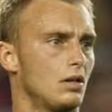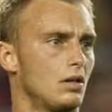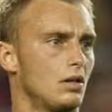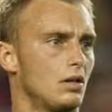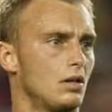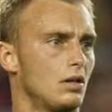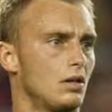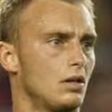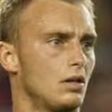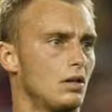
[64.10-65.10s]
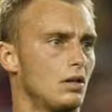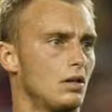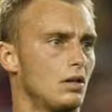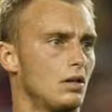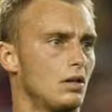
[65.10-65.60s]

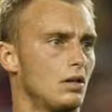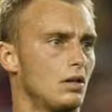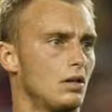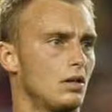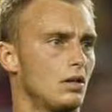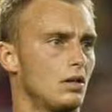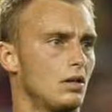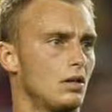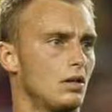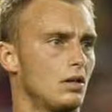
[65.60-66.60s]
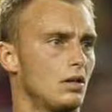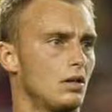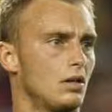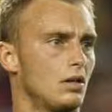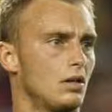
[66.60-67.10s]

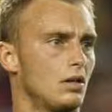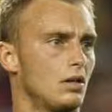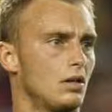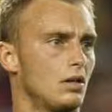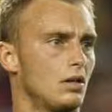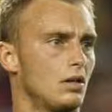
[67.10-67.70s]
(no lip movement)